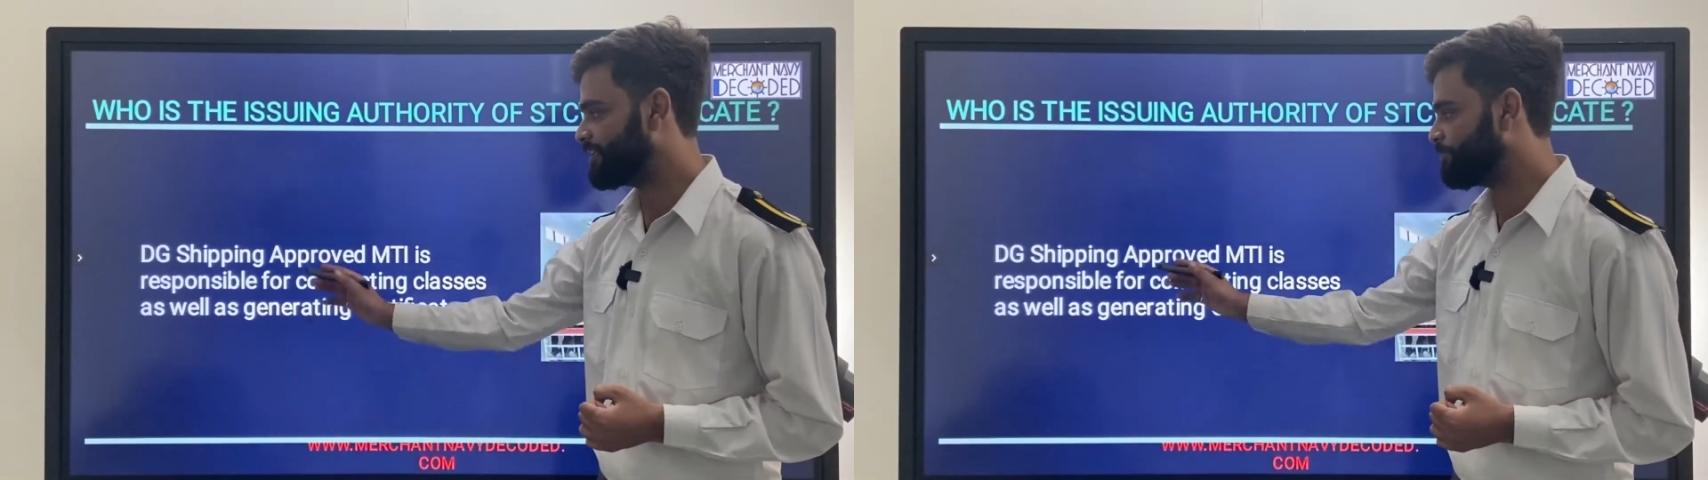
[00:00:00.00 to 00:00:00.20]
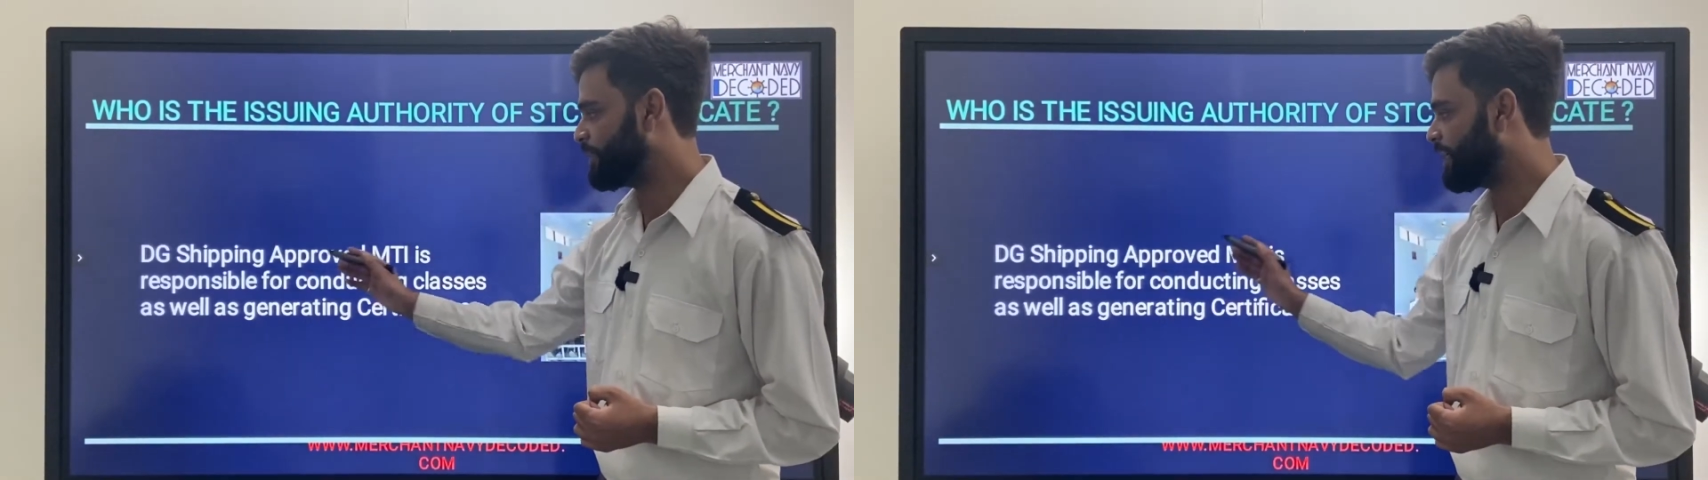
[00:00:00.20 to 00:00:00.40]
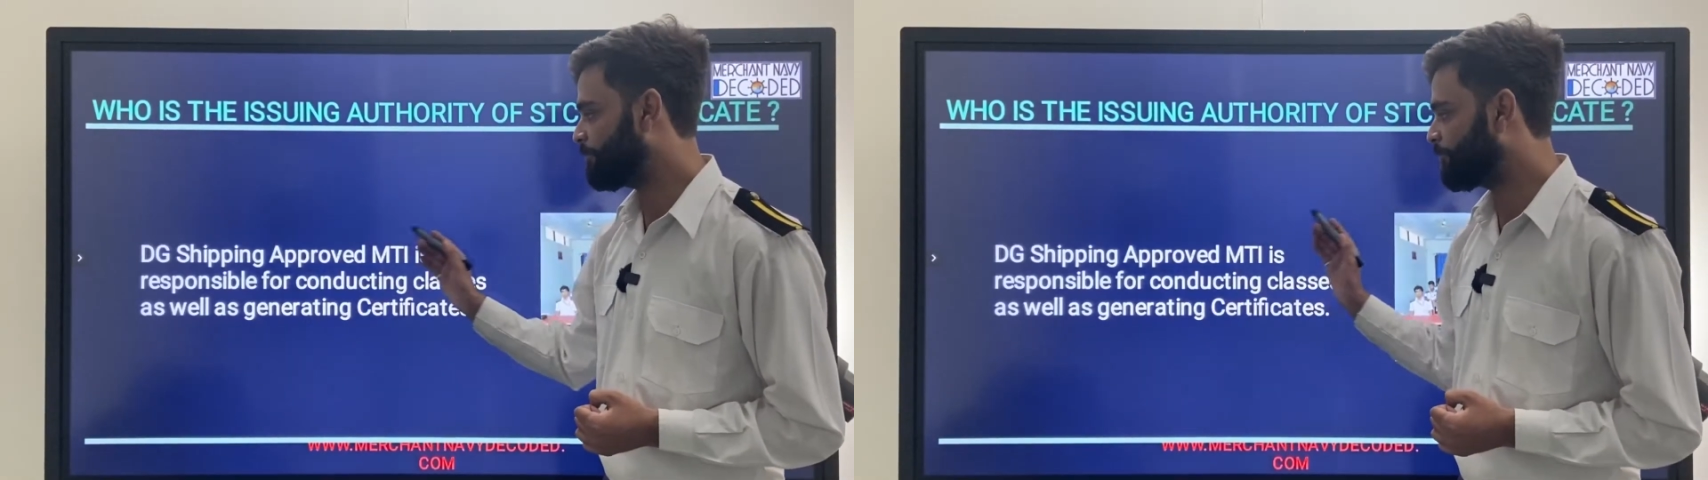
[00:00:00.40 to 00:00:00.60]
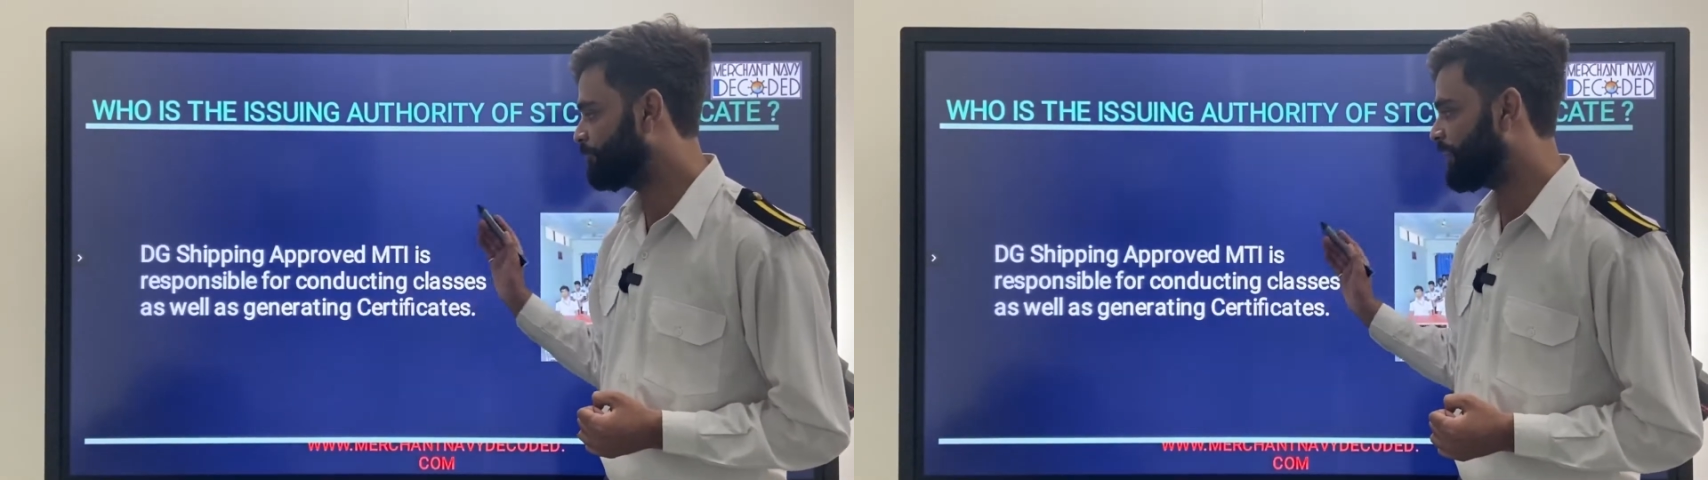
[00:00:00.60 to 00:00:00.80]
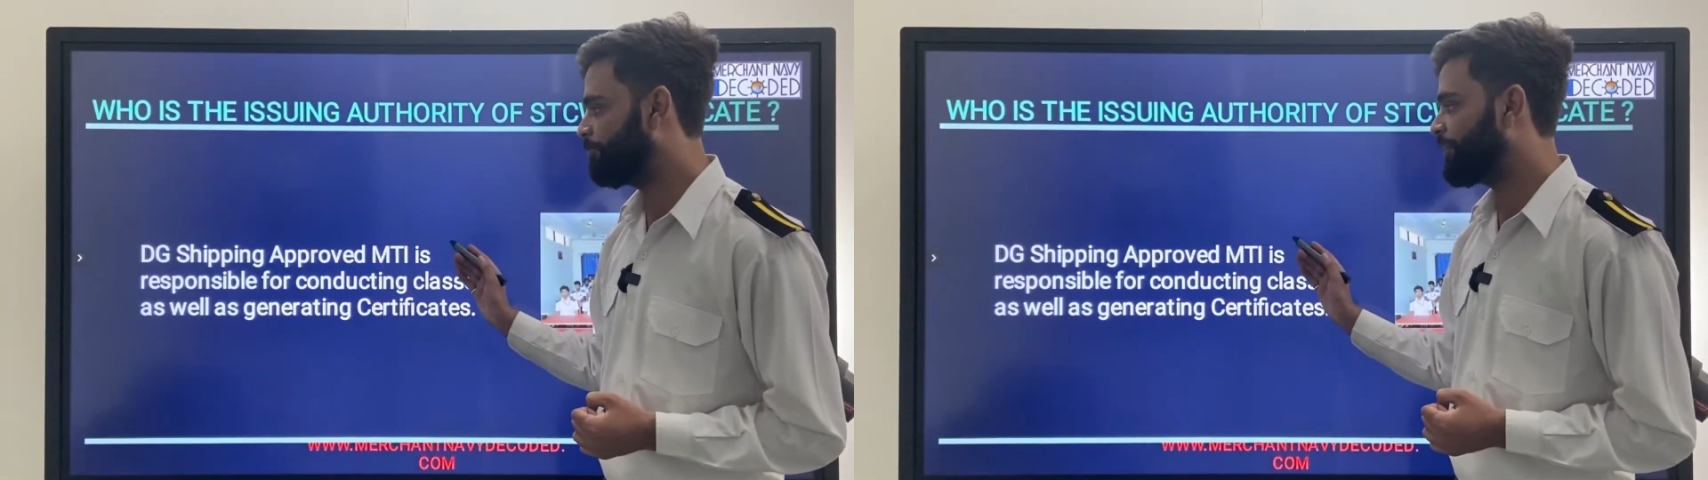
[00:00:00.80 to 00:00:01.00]
Shipping
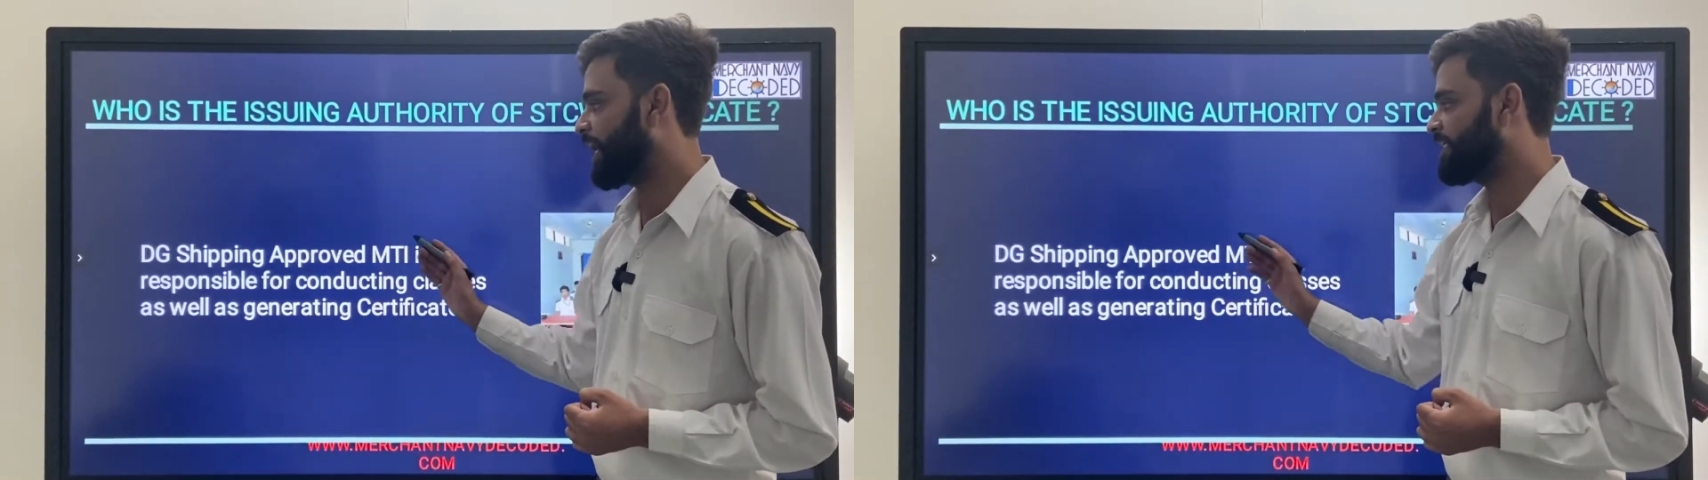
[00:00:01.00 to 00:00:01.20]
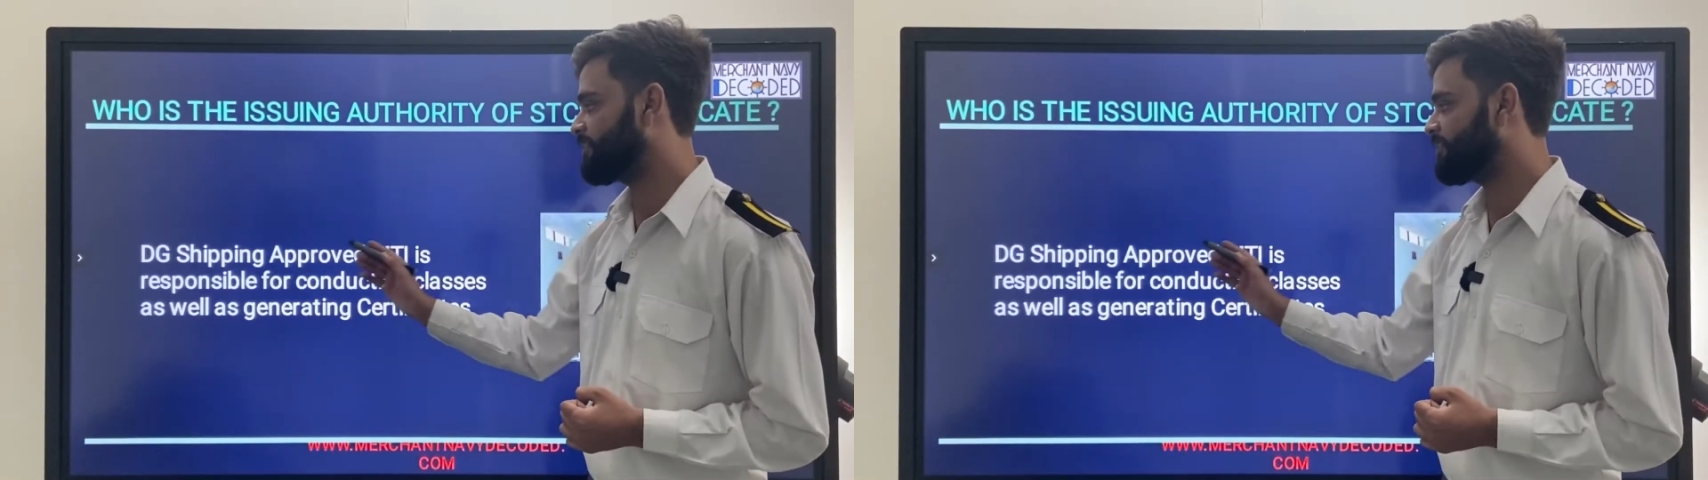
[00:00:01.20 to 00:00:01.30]
approved MTI